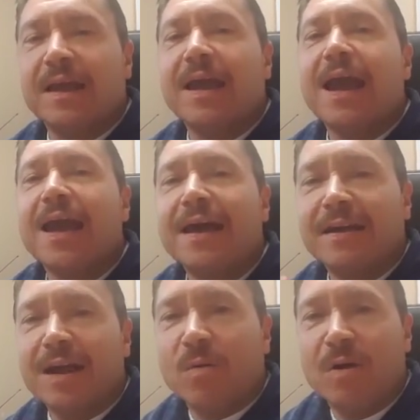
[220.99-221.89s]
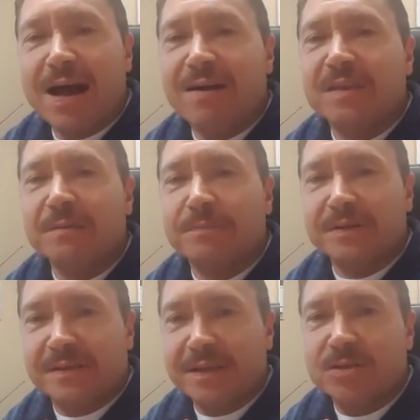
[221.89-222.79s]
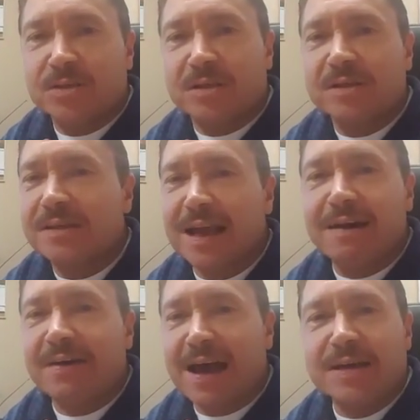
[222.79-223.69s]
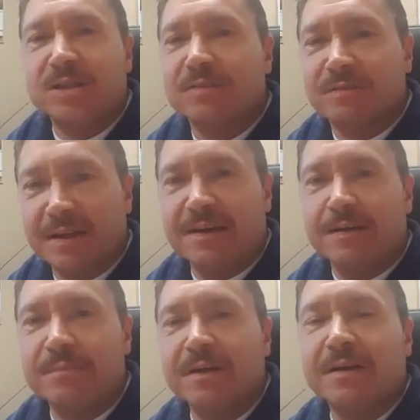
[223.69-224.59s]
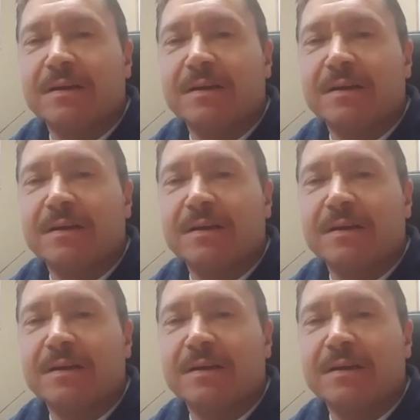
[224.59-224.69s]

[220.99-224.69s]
and I know I have the petitions that I've asked of Him.